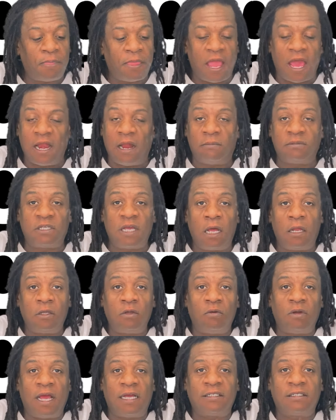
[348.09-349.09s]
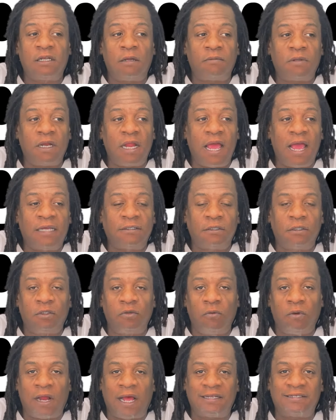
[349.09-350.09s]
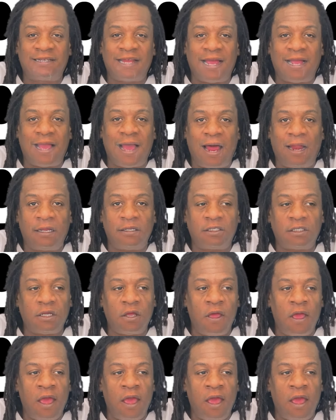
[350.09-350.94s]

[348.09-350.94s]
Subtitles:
And I'm telling you, that's something that has to do with our psychology.